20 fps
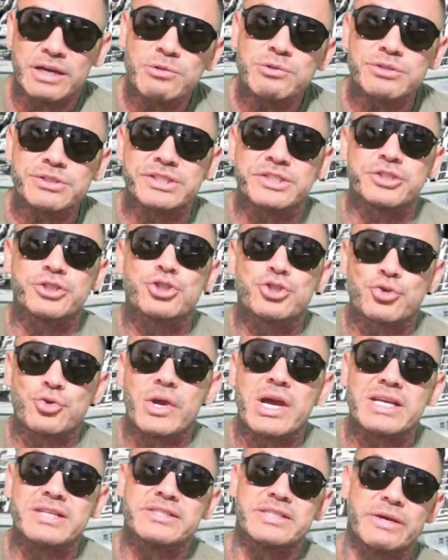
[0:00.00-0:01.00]
It was the
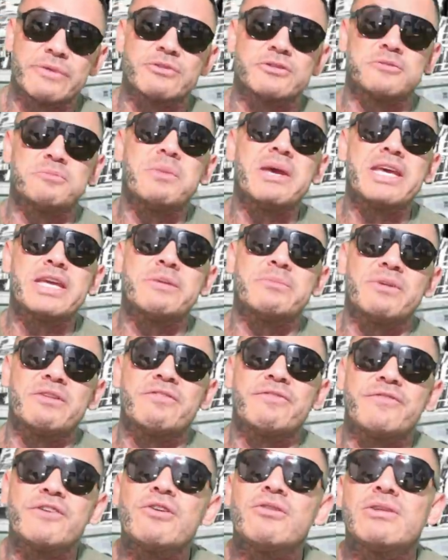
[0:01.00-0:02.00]
stress that was making me
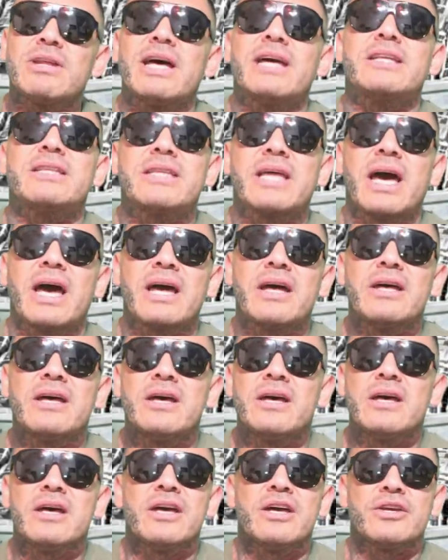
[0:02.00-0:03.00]
feel like that.
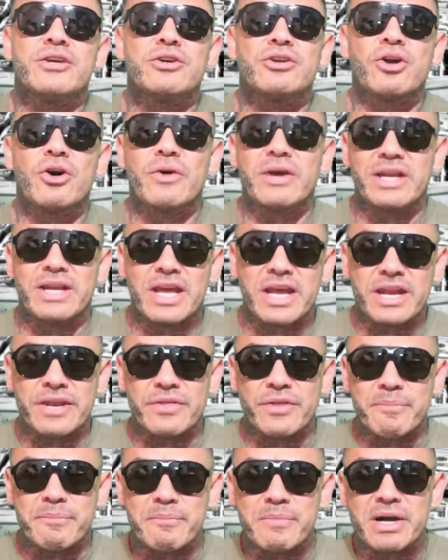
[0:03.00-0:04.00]
You know, and,
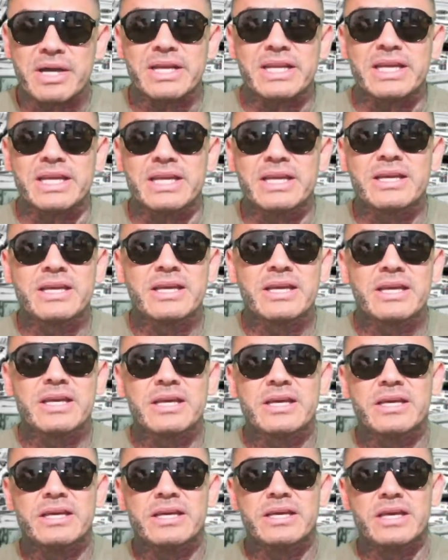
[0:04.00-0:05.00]
and the money
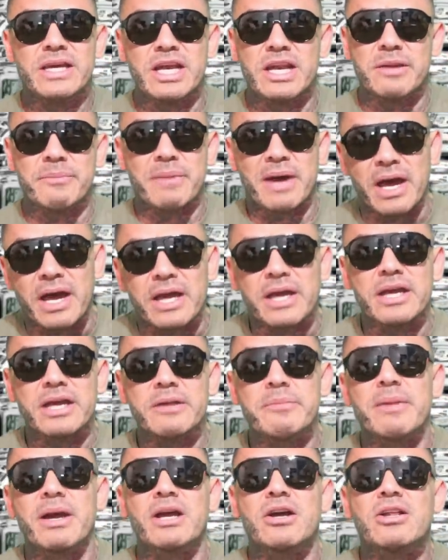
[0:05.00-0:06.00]
in my
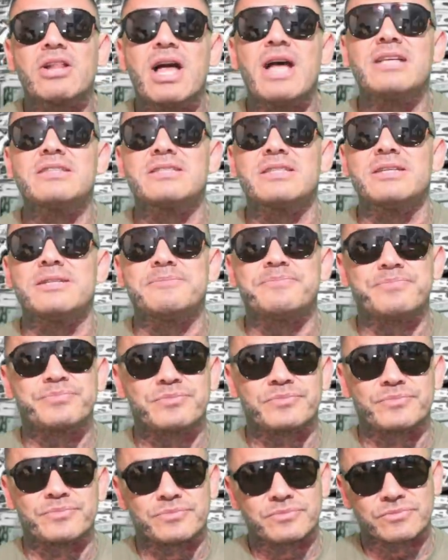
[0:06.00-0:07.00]
in my closet.
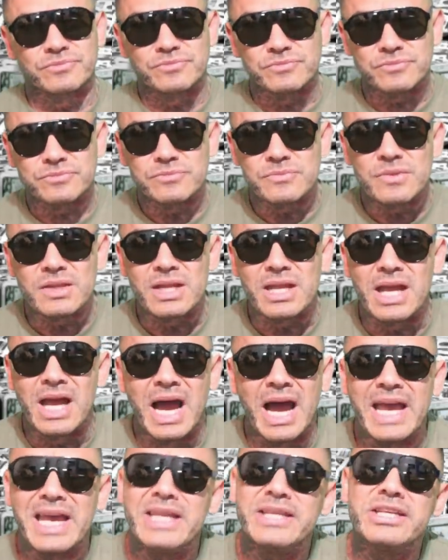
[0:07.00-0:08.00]

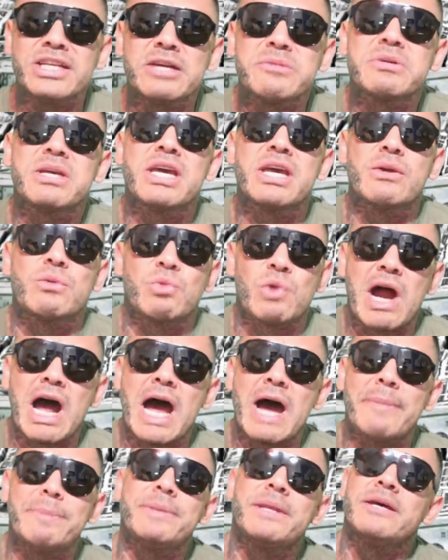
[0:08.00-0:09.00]
I ended up getting
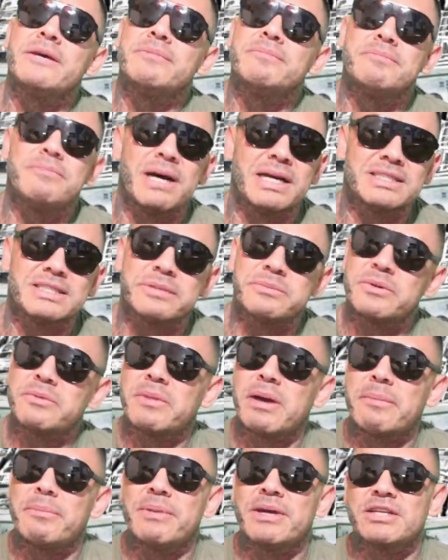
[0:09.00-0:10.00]
robbed by some
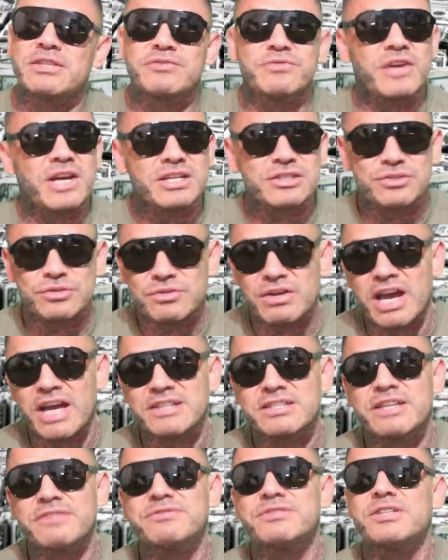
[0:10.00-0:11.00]
of my best friends. You
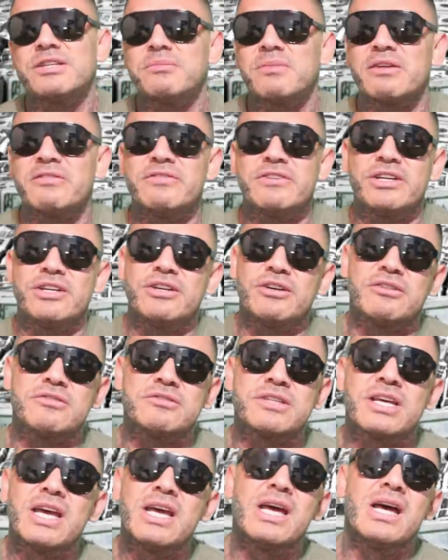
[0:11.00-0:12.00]
guys have seen my
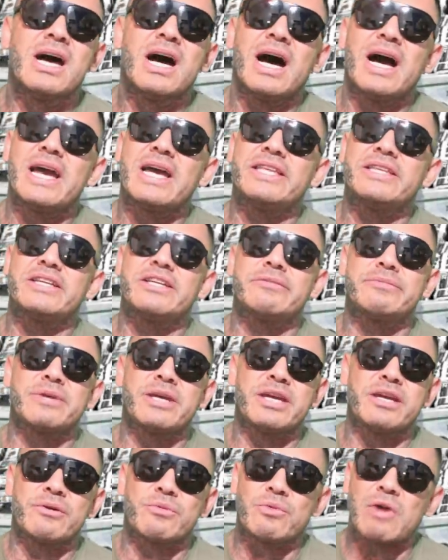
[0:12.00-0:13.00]
videos. I ended up
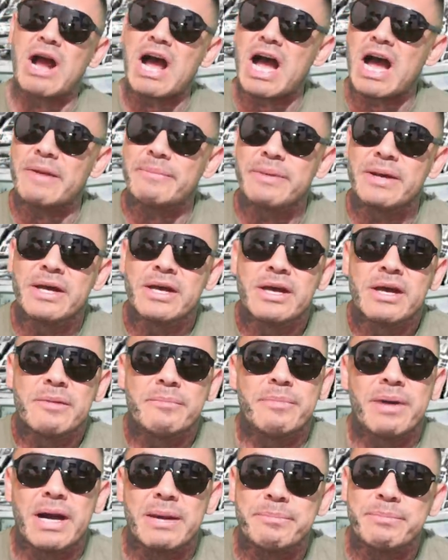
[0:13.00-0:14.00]
getting robbed
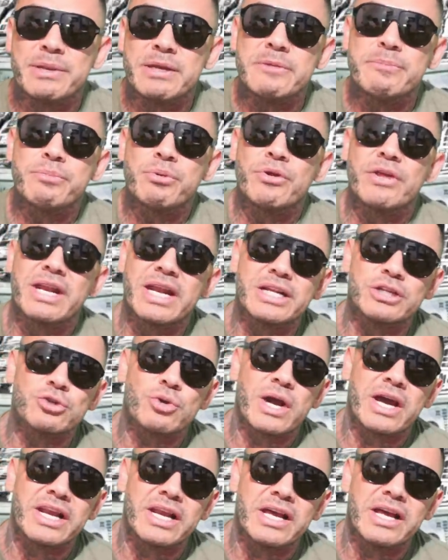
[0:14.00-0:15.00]
by people that I
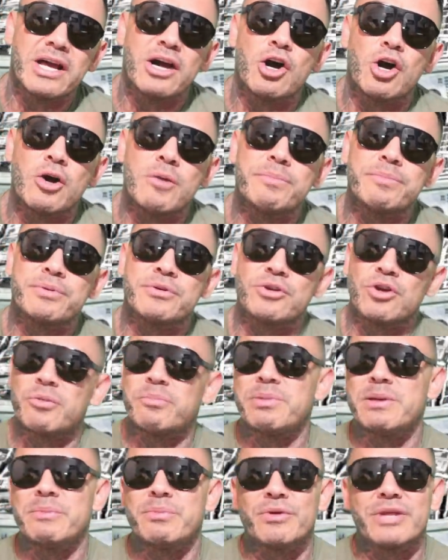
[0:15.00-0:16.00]
try to help, you know,
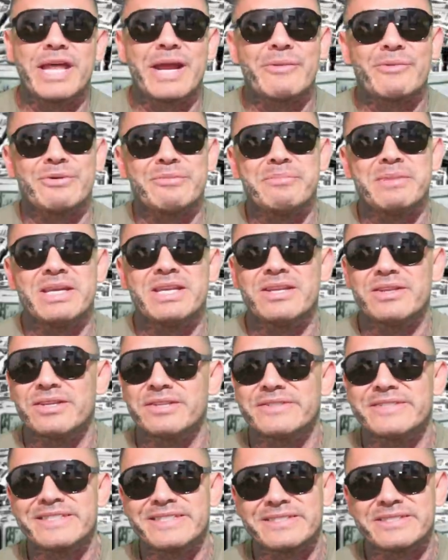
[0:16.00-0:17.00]
people that I would meet in
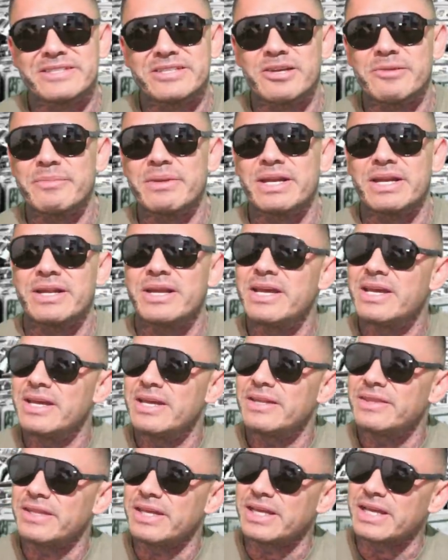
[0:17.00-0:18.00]
the system and
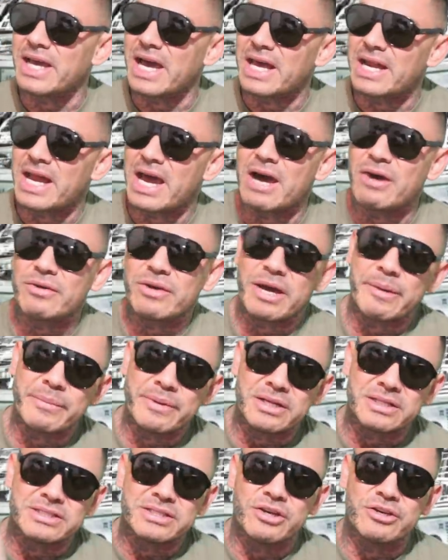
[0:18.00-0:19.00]
they got out. I'm
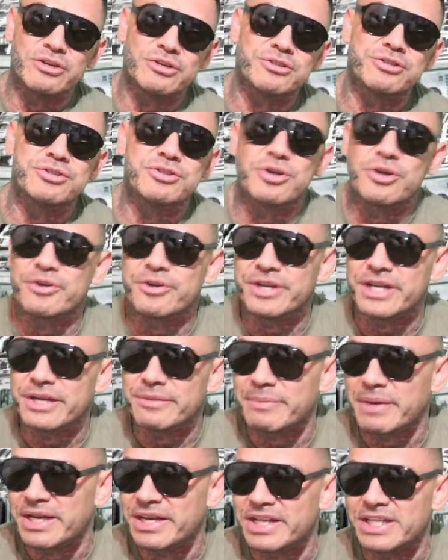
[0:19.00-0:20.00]
gonna tell you a story
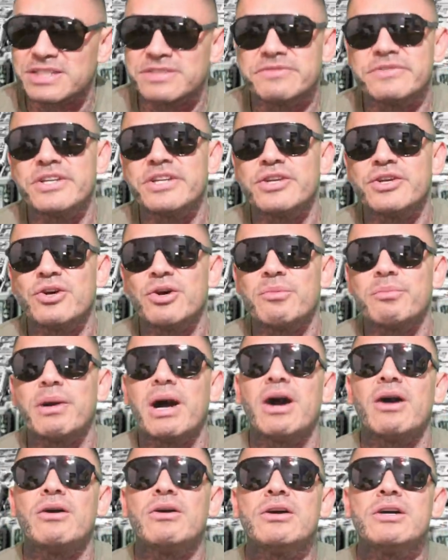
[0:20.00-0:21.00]
on my next video
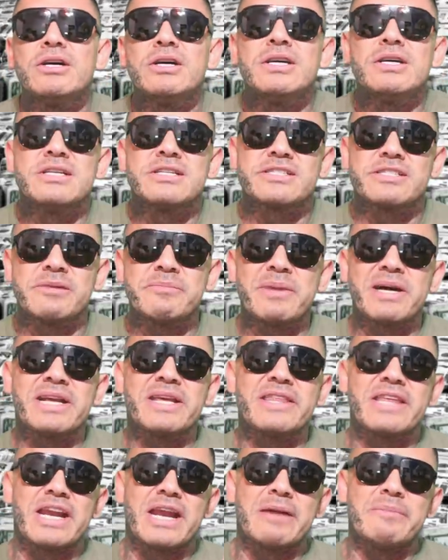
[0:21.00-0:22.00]
about
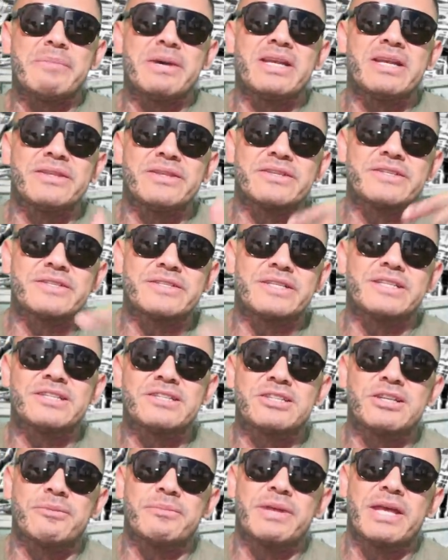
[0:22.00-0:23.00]
somebody that I met in the
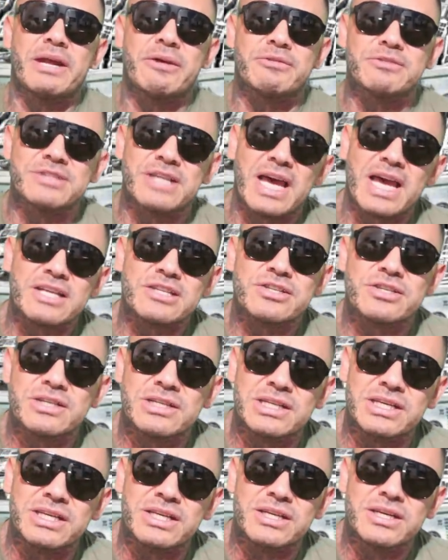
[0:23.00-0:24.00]
system that was
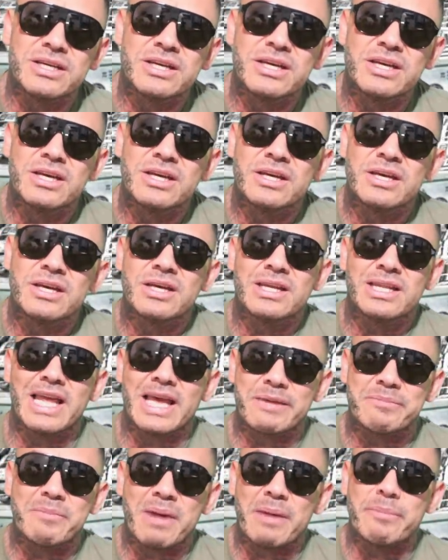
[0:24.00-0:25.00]
actually
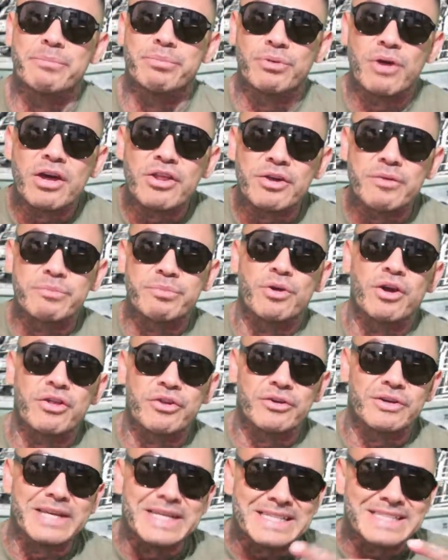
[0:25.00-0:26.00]
like my brother
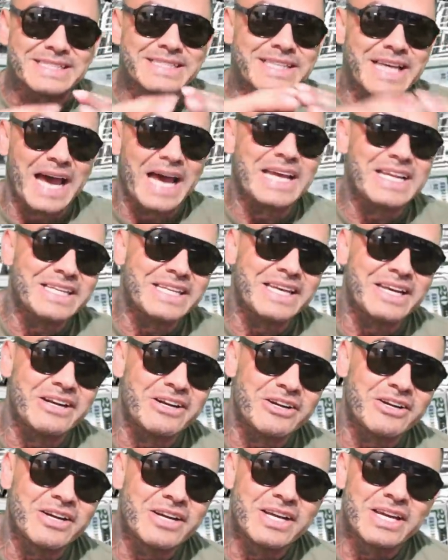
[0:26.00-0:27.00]
brother inside
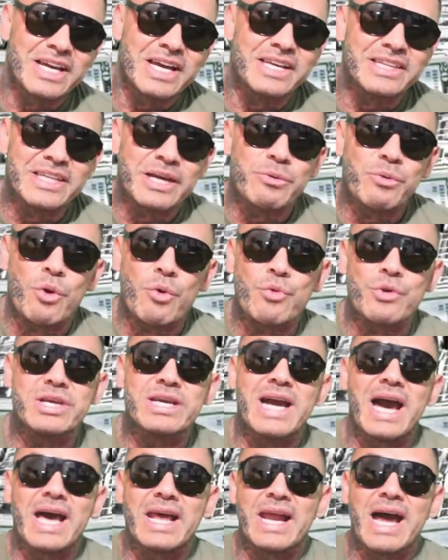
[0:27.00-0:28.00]
there and then when
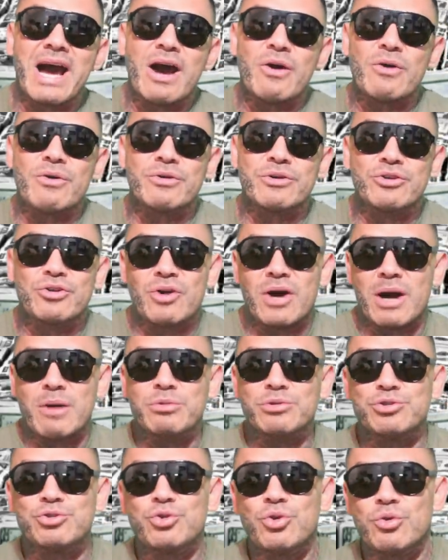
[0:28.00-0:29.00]
we got out you know i
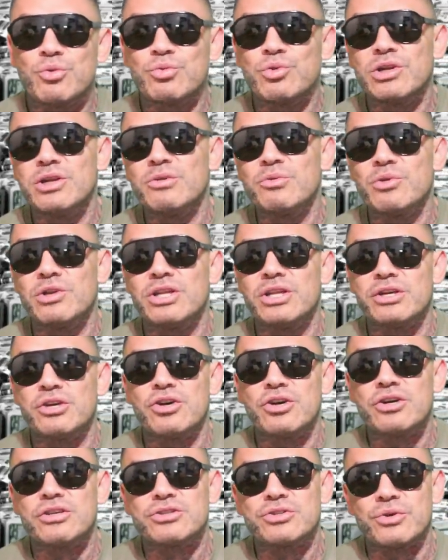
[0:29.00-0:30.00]
was doing really really
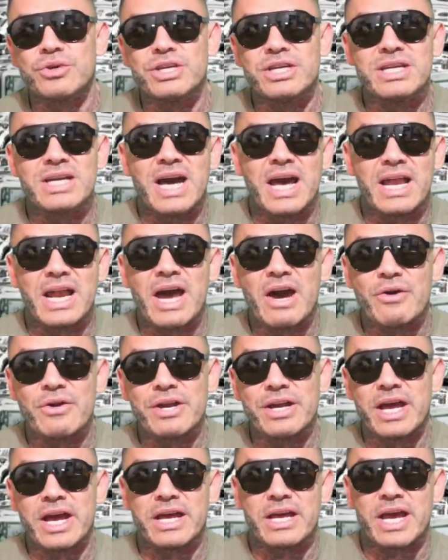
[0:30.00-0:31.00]
good so he got
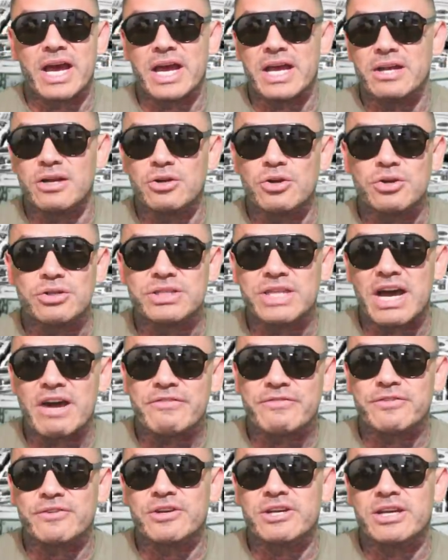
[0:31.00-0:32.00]
out and i, I looked
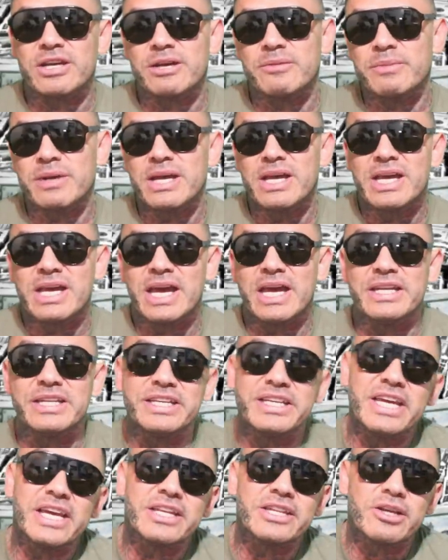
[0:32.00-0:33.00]
out for him
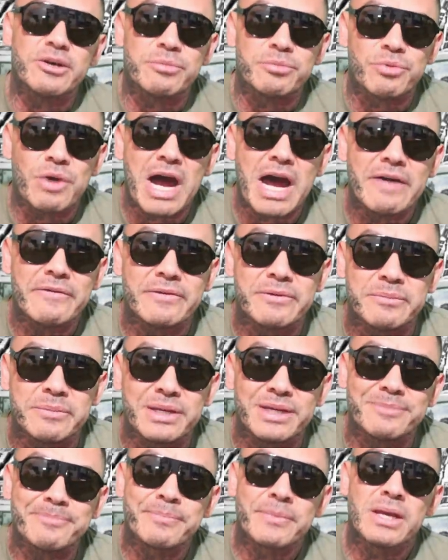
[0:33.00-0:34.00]
and he ended up robbing
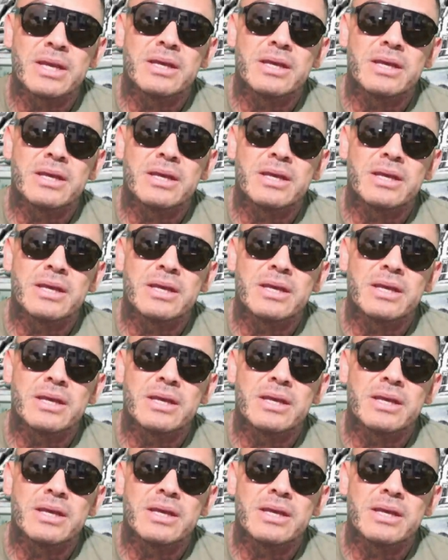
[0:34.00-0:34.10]
me